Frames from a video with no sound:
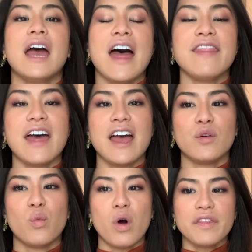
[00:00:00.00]
And
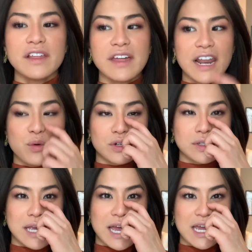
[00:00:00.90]
then one thing that I will
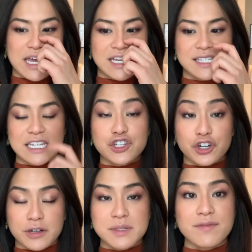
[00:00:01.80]
say is in
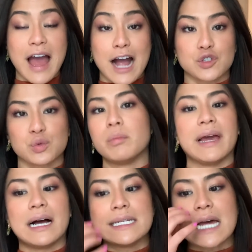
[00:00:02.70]
terms of the actual
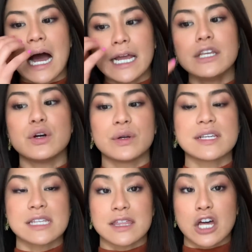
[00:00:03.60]
band, I
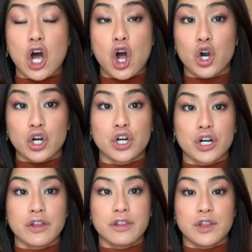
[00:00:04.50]
notice that the
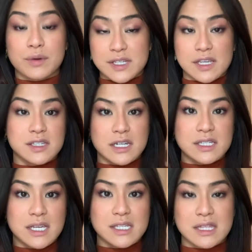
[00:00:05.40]
harder the
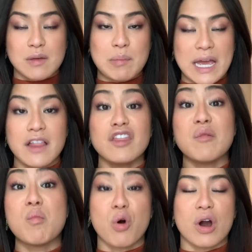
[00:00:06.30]
resistance is in the band, the
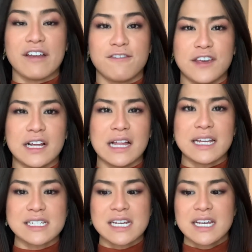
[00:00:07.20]
more I feel
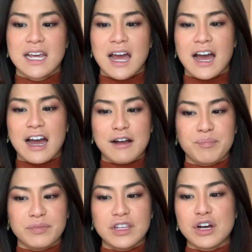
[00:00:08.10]
it.
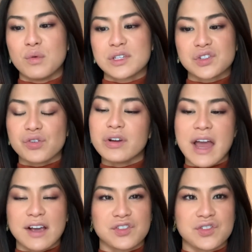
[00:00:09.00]
With certain
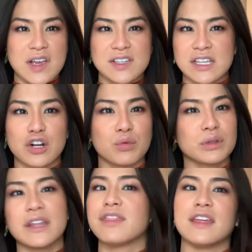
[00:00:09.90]
exercises, I don't
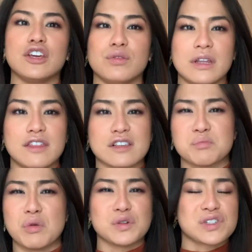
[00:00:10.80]
really think you need the
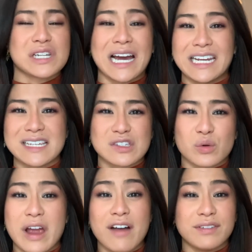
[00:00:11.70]
most tightest
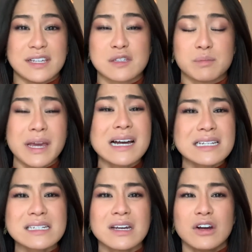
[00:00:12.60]
or heaviest
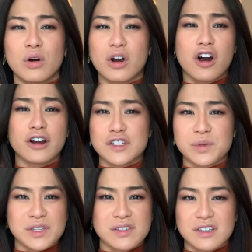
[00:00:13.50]
band or hardest
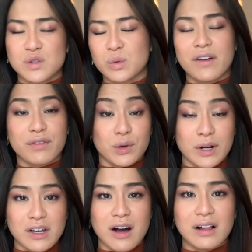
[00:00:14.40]
resistance, whatever you want
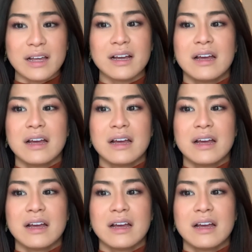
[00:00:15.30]
to call it.